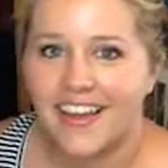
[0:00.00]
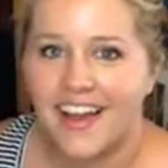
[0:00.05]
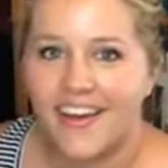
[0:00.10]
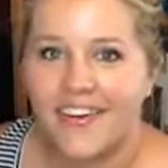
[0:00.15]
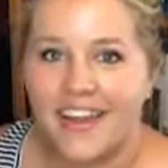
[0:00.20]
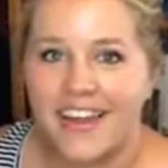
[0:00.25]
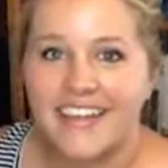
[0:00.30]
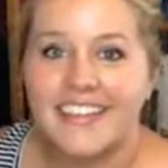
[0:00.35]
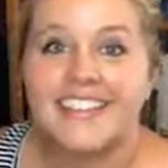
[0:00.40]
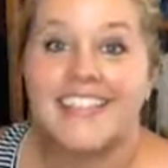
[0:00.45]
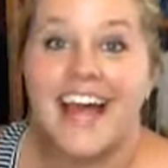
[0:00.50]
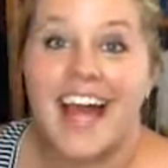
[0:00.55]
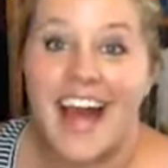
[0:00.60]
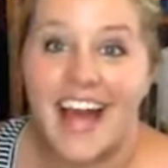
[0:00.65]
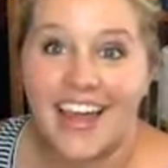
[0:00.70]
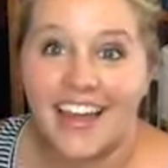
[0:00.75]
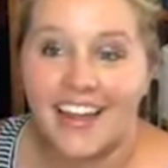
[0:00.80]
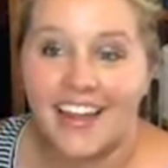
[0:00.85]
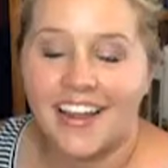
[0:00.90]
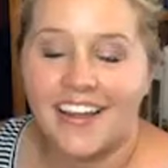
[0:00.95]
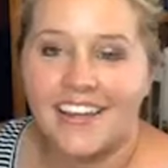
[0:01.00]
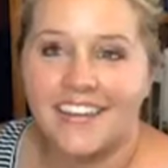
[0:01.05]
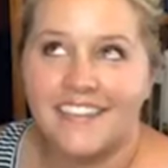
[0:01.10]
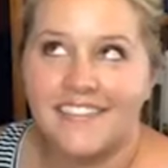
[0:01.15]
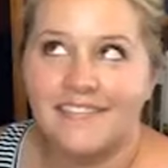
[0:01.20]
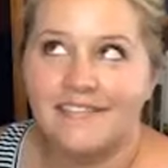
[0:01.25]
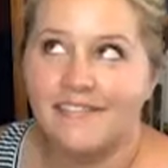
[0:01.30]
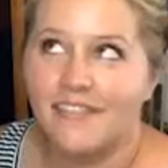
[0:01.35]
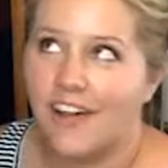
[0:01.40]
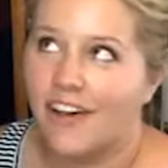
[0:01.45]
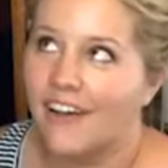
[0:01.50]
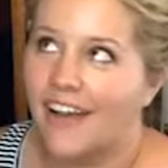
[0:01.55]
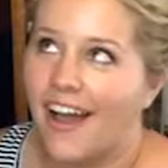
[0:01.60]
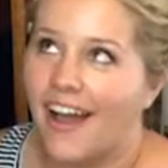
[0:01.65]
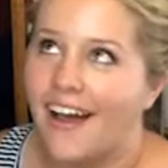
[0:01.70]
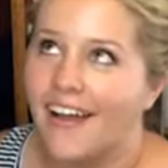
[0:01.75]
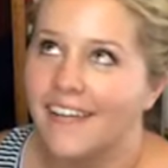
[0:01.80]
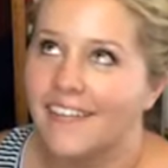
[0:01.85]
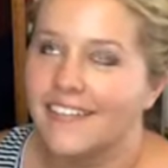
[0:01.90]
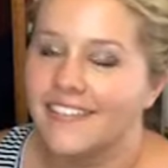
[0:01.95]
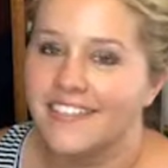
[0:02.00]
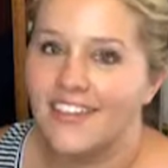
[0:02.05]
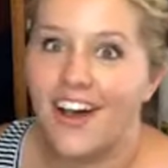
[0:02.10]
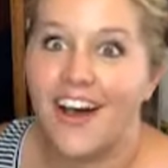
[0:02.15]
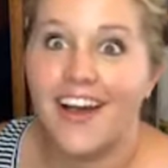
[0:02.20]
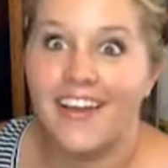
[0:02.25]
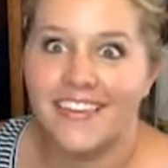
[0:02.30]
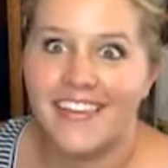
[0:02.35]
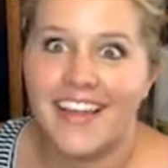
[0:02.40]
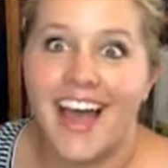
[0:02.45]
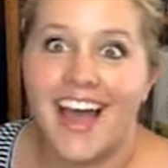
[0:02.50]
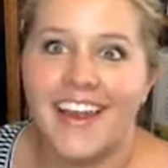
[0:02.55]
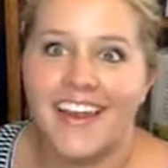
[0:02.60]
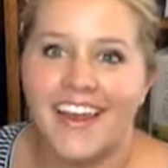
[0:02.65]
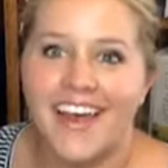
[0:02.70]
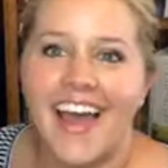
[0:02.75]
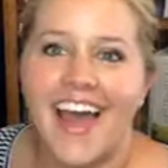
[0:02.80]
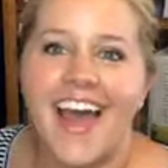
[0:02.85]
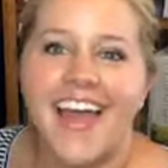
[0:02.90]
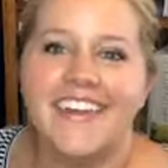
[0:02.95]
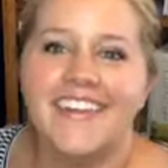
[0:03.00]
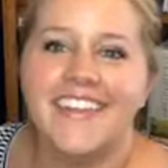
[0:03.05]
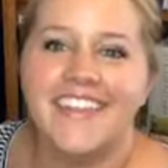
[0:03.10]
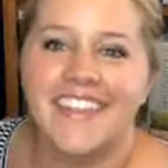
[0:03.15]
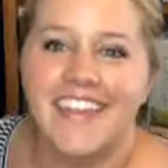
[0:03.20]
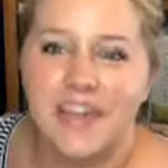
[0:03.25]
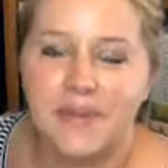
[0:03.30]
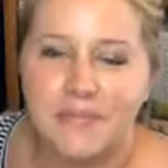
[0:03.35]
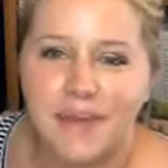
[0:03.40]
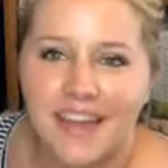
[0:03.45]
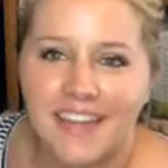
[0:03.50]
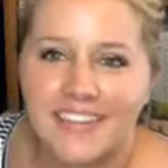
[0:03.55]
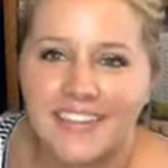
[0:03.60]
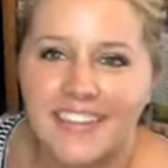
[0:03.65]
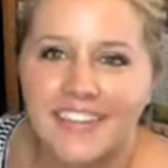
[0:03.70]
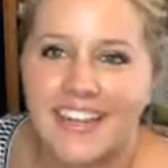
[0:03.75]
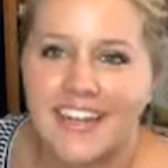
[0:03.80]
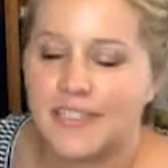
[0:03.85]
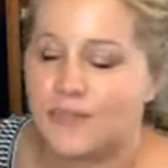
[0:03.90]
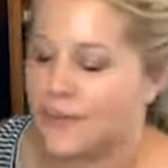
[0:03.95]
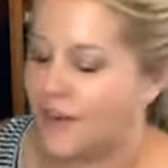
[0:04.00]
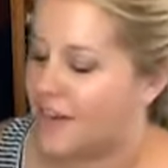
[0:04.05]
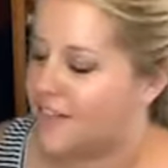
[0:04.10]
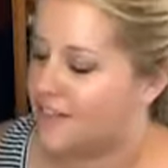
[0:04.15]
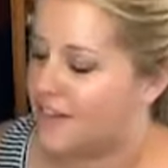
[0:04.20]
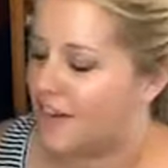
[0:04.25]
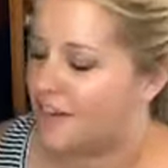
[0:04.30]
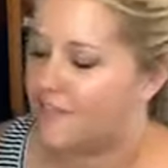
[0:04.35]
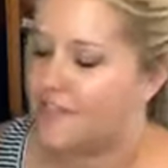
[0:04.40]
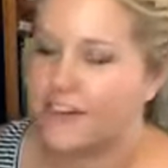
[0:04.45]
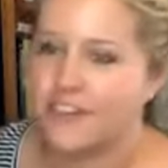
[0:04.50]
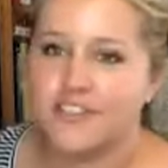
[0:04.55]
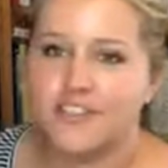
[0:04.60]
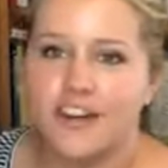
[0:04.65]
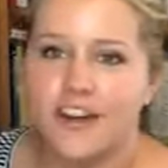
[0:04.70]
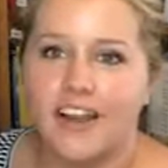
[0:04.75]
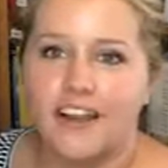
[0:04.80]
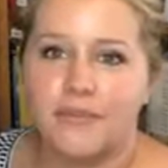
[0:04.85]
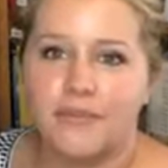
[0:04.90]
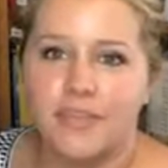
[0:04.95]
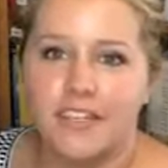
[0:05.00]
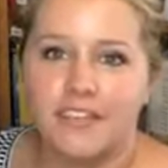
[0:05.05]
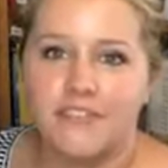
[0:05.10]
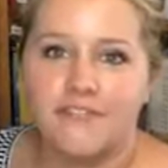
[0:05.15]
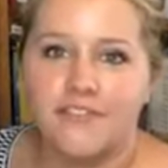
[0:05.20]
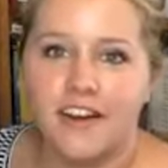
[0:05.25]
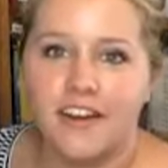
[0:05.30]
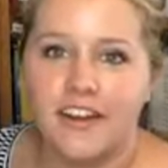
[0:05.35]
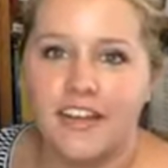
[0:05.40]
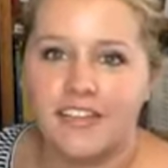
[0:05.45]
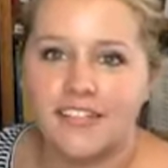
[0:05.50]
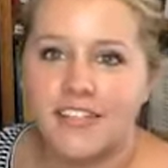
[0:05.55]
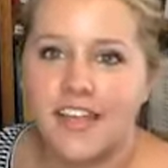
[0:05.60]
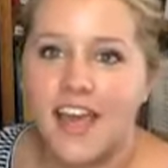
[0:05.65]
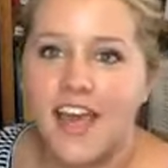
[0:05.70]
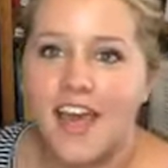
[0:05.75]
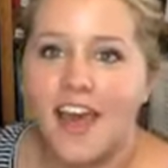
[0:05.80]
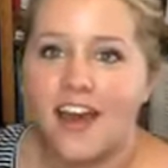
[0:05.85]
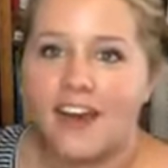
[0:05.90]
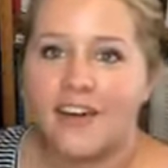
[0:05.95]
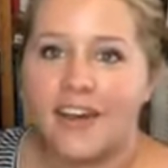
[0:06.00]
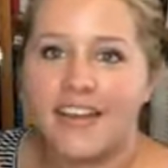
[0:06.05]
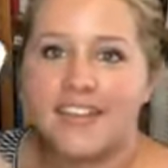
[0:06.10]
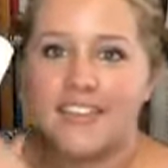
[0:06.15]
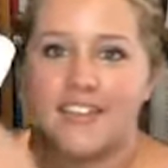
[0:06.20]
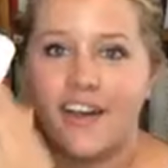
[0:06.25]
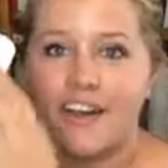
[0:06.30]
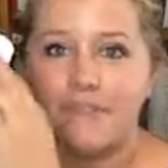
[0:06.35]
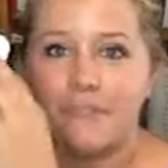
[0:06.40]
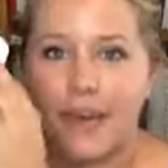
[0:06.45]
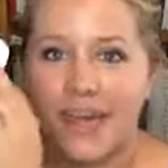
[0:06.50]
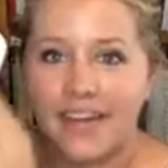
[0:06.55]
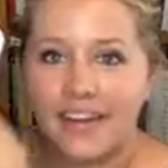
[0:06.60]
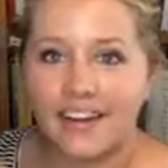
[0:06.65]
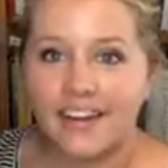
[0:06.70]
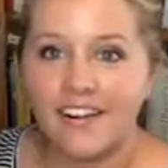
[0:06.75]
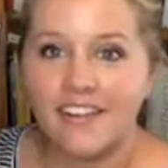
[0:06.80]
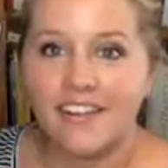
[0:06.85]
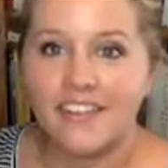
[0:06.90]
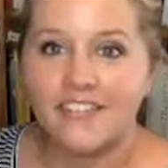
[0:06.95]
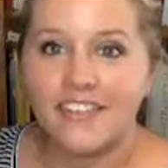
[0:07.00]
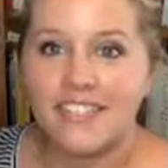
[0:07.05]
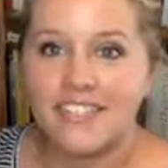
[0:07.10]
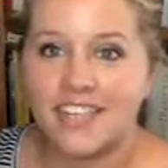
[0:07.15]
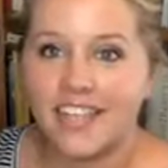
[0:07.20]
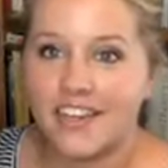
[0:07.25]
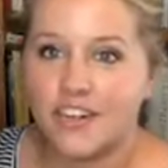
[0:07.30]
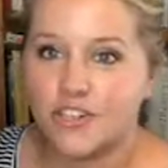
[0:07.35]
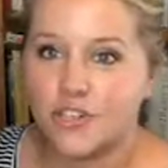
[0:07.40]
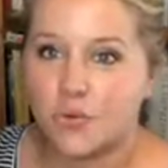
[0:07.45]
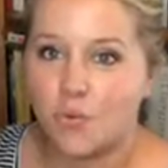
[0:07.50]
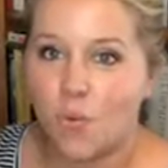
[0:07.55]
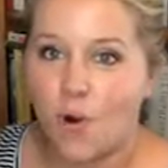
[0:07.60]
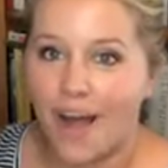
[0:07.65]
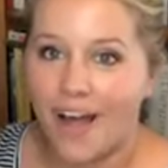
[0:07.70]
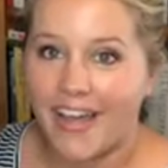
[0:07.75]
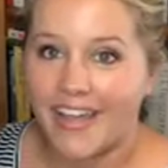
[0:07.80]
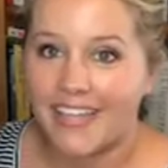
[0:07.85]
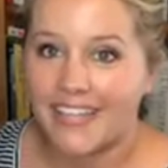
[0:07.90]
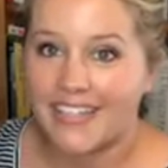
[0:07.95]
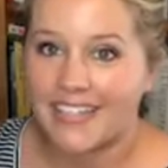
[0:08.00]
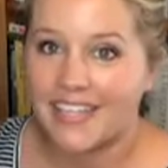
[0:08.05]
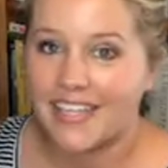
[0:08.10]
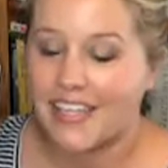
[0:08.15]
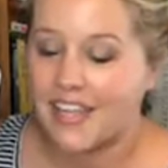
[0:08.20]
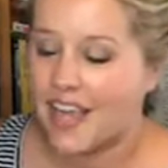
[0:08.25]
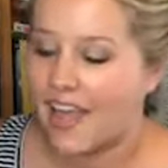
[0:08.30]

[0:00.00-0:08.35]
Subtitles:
Okay, Donna. I had to think back to the days when I taught first grade and we did phonics. Okay, so I've painted all of these letters white,